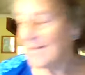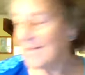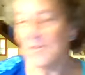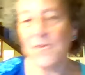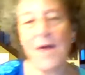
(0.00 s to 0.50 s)

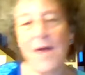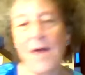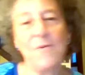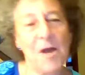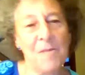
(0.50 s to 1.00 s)
So that was
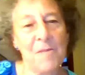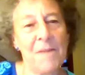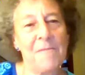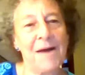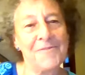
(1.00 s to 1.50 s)
part of my
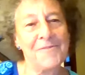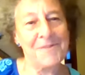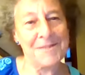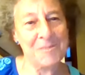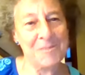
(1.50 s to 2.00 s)

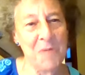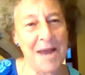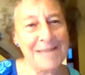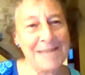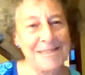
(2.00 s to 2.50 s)
mindfulness
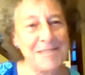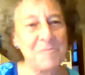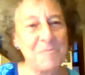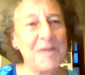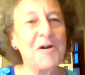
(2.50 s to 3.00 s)
practice,
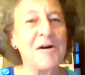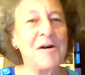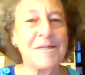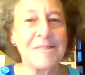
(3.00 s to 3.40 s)
because